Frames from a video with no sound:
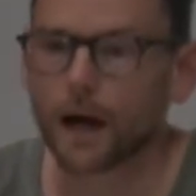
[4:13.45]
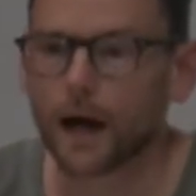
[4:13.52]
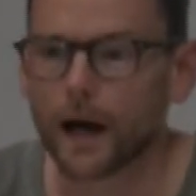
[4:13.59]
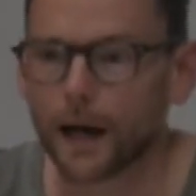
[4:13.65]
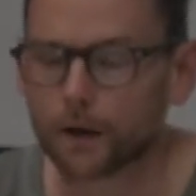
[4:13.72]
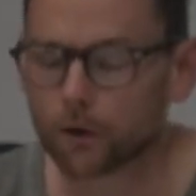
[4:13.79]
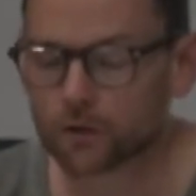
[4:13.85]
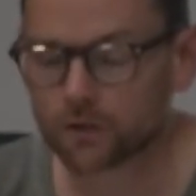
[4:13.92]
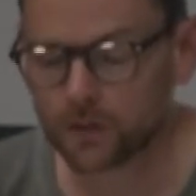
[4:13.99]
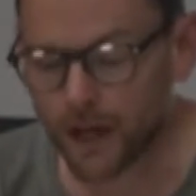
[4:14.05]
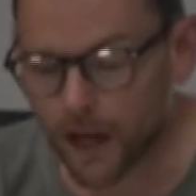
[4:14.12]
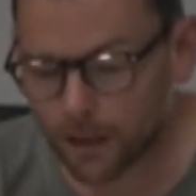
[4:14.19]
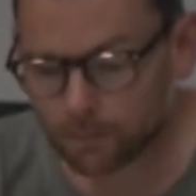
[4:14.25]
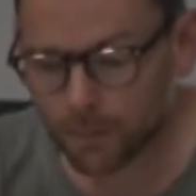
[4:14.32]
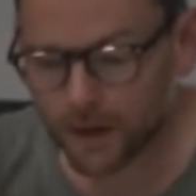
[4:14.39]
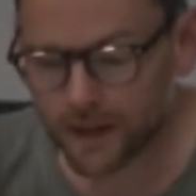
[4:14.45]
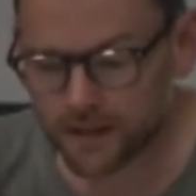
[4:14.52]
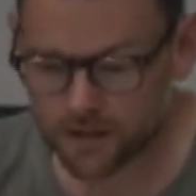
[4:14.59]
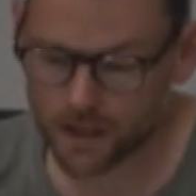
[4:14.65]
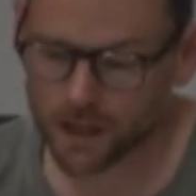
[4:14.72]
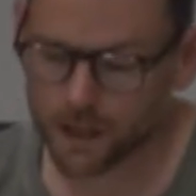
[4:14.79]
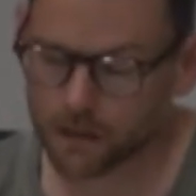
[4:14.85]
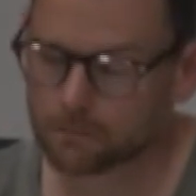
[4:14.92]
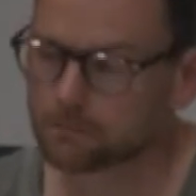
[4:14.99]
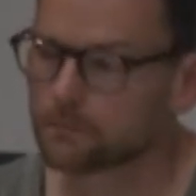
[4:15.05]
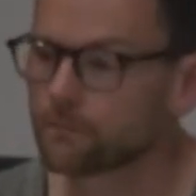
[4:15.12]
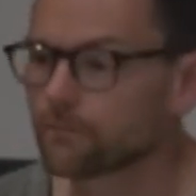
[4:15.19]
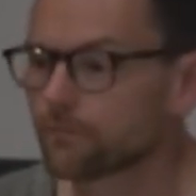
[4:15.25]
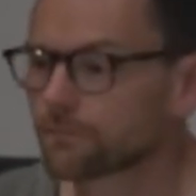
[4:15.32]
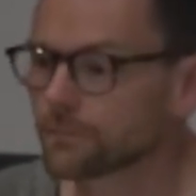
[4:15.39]
I could start by saying
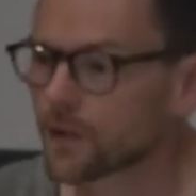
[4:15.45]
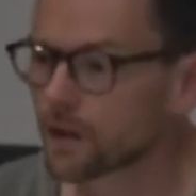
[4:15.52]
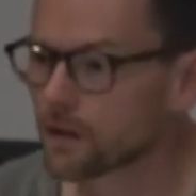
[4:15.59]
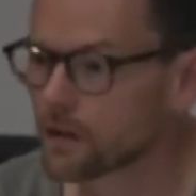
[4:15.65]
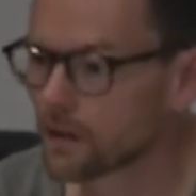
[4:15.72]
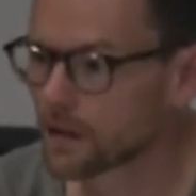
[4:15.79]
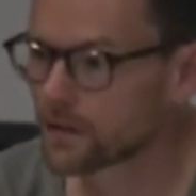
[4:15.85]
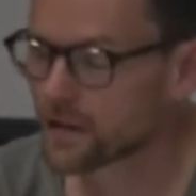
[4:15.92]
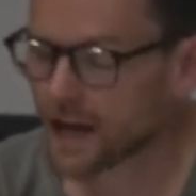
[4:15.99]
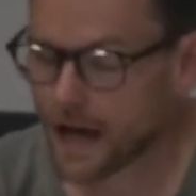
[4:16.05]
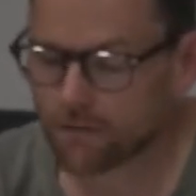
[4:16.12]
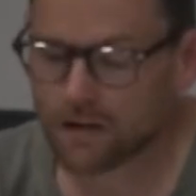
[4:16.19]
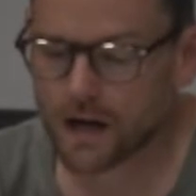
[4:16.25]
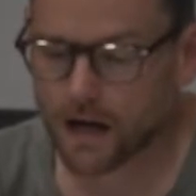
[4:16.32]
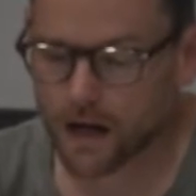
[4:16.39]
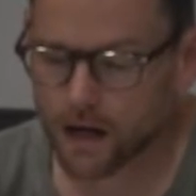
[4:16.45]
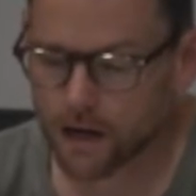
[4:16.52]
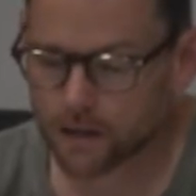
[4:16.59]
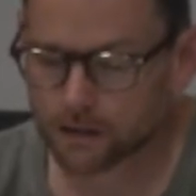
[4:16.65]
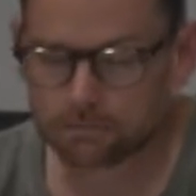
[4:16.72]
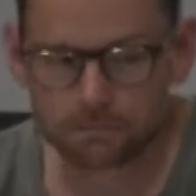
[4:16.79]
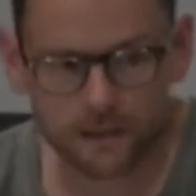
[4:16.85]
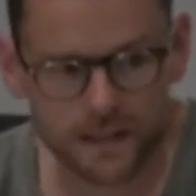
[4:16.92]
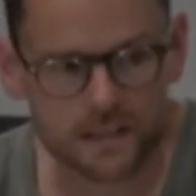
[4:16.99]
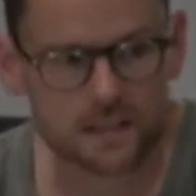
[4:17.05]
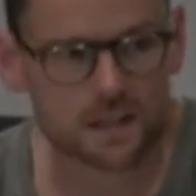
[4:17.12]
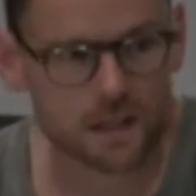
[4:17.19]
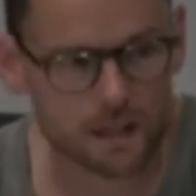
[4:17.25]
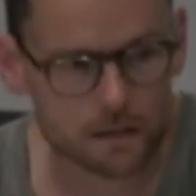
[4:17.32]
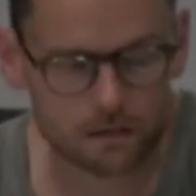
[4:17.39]
that the avant-garde is
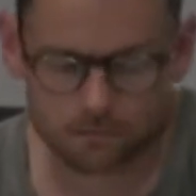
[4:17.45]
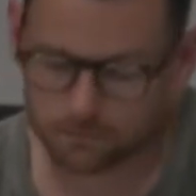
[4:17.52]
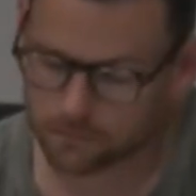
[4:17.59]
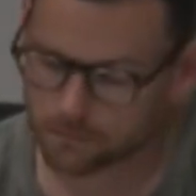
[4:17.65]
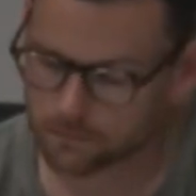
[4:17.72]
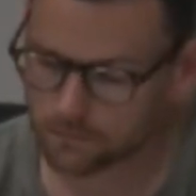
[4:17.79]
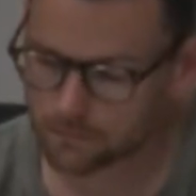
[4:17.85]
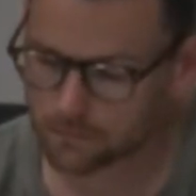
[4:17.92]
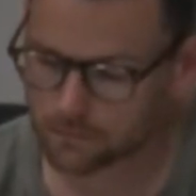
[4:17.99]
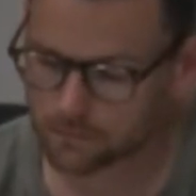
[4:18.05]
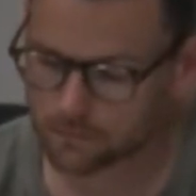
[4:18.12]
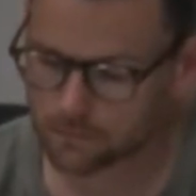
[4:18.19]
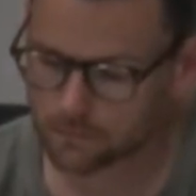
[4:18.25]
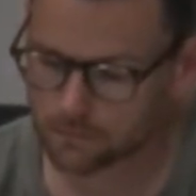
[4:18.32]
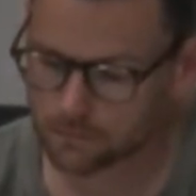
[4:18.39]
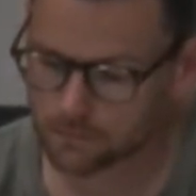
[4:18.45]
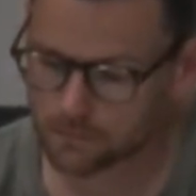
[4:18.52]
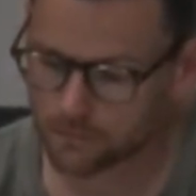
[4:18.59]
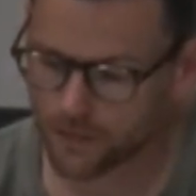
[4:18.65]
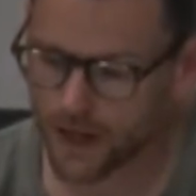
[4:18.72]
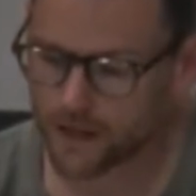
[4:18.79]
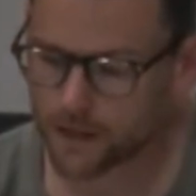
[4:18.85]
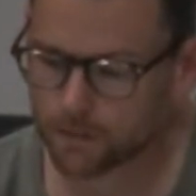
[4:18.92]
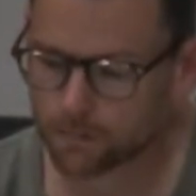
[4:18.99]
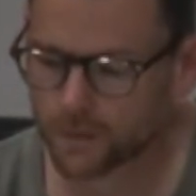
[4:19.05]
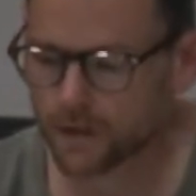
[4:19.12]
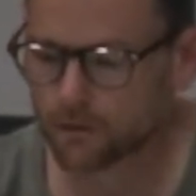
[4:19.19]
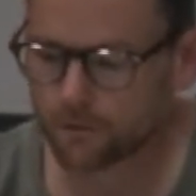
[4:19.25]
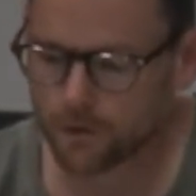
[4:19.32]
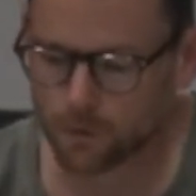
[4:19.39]
dead and has
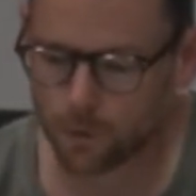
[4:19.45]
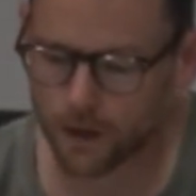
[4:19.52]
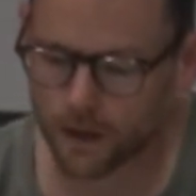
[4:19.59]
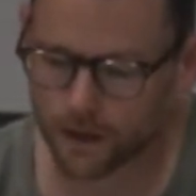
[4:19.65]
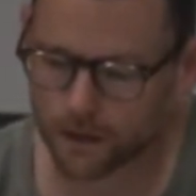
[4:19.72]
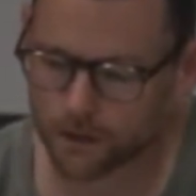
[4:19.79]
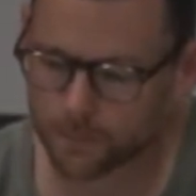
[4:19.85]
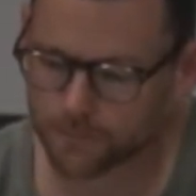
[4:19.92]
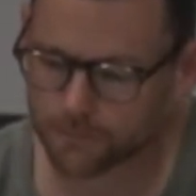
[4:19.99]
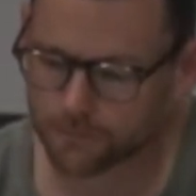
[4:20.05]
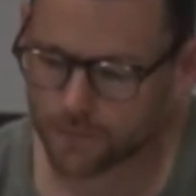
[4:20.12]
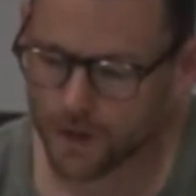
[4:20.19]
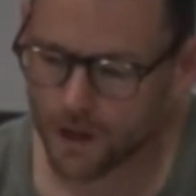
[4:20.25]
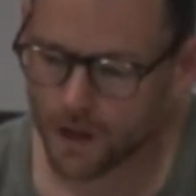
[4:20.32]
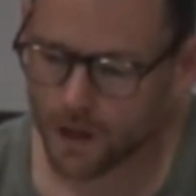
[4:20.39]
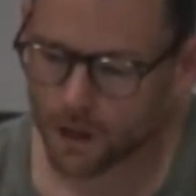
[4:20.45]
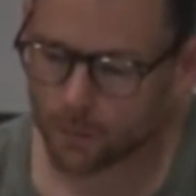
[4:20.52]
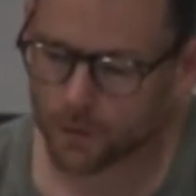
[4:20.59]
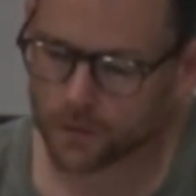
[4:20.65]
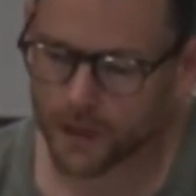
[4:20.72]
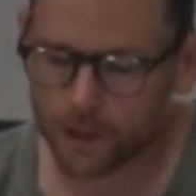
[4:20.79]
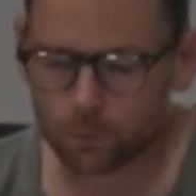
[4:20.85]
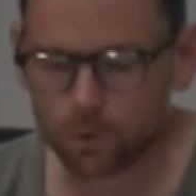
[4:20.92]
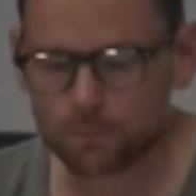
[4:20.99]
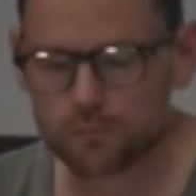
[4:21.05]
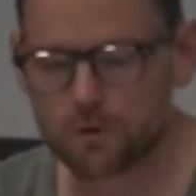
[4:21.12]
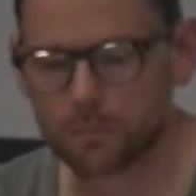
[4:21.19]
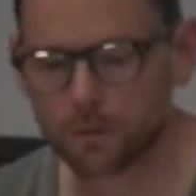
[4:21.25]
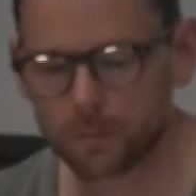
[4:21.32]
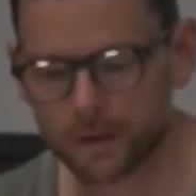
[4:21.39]
been for a while, but that would
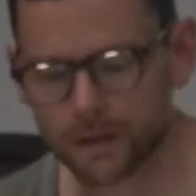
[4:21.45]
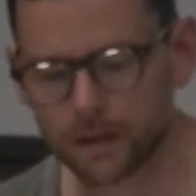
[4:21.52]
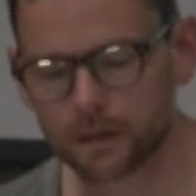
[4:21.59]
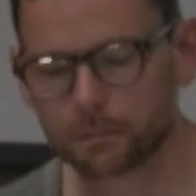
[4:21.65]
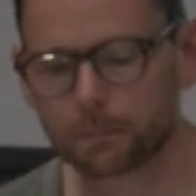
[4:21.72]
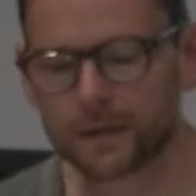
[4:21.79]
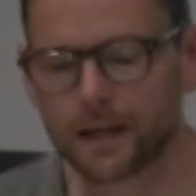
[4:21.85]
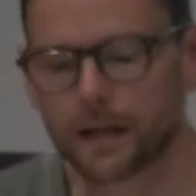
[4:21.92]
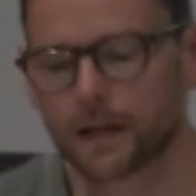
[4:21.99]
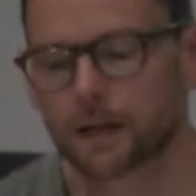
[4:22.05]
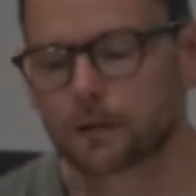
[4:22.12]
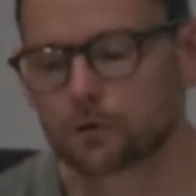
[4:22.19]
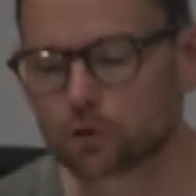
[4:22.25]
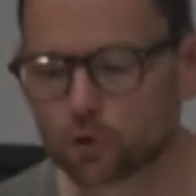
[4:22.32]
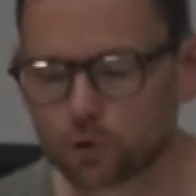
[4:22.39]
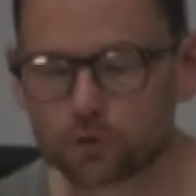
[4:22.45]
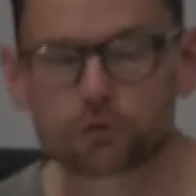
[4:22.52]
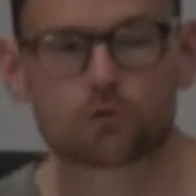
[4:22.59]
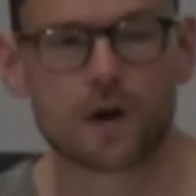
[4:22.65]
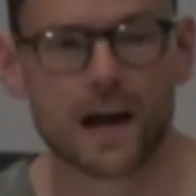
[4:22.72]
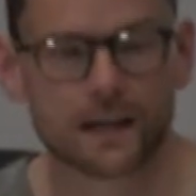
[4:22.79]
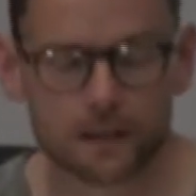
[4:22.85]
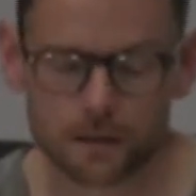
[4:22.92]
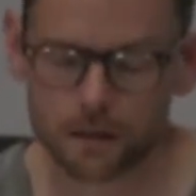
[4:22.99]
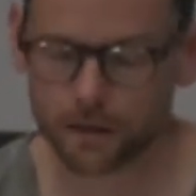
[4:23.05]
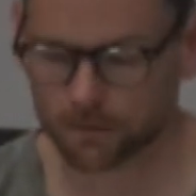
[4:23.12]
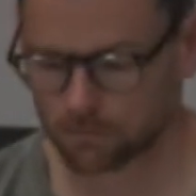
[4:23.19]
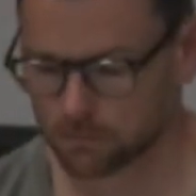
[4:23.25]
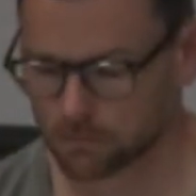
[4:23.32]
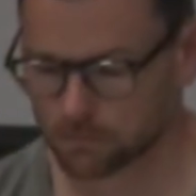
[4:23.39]
probably be a little too stridently.
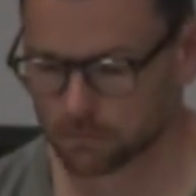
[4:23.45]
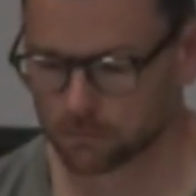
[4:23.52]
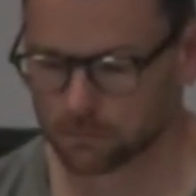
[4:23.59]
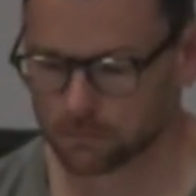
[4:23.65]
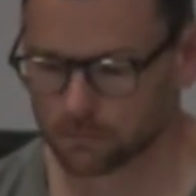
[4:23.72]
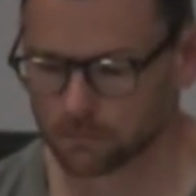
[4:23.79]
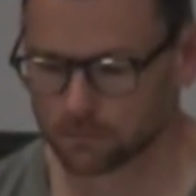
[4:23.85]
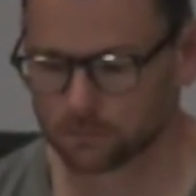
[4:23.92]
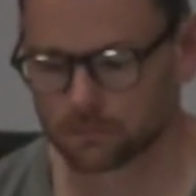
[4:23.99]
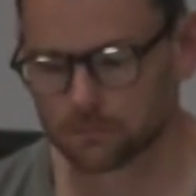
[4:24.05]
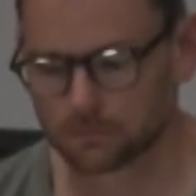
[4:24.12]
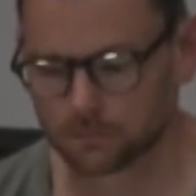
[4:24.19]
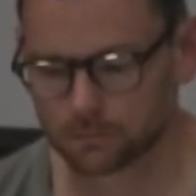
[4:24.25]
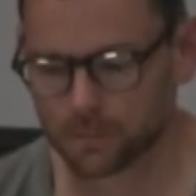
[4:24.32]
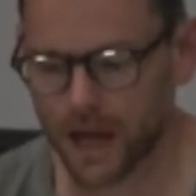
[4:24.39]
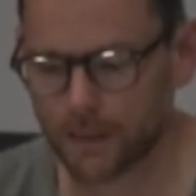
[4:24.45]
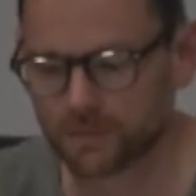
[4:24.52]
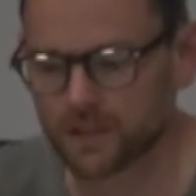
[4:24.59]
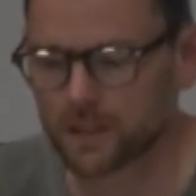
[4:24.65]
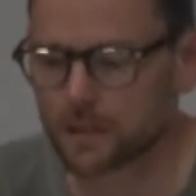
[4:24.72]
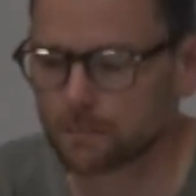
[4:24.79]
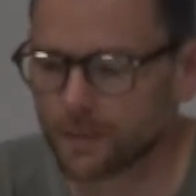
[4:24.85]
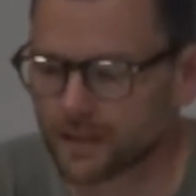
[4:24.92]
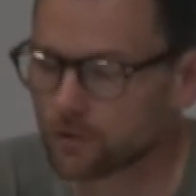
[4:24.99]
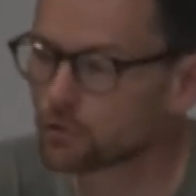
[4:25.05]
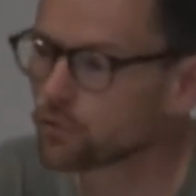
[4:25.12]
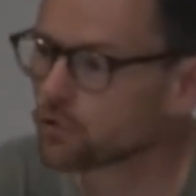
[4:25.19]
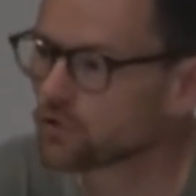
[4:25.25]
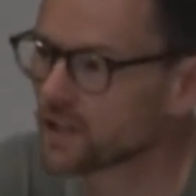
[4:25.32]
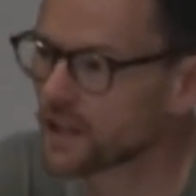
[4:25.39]
Perhaps it's better
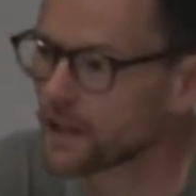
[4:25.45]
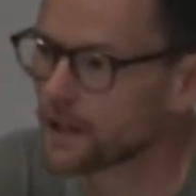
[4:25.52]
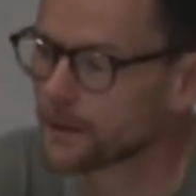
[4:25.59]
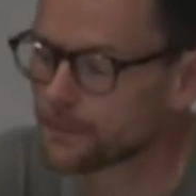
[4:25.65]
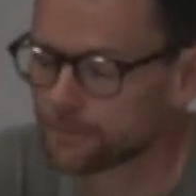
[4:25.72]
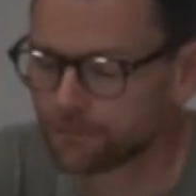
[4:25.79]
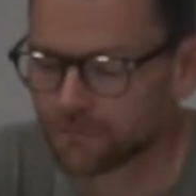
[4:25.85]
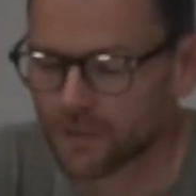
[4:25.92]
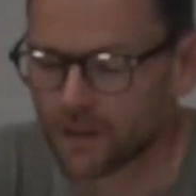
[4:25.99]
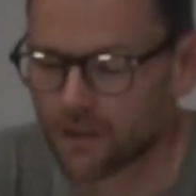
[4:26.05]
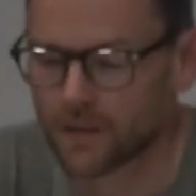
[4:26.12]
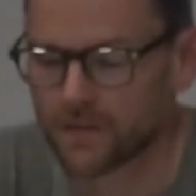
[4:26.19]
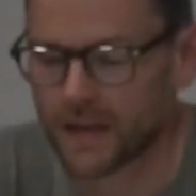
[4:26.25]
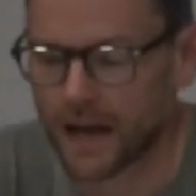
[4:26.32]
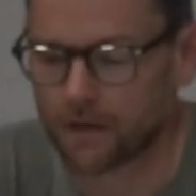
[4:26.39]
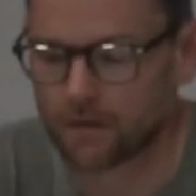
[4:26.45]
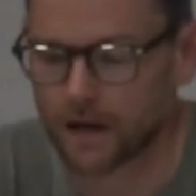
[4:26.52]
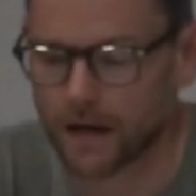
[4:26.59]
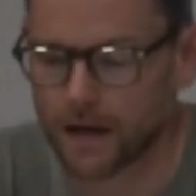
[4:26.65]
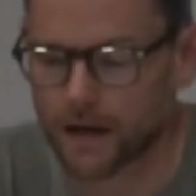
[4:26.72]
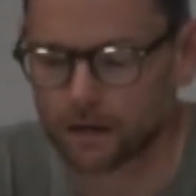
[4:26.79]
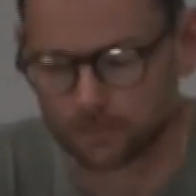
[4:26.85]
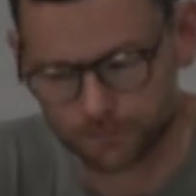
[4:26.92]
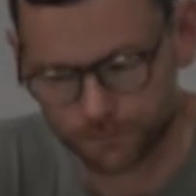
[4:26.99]
to say that the avant-garde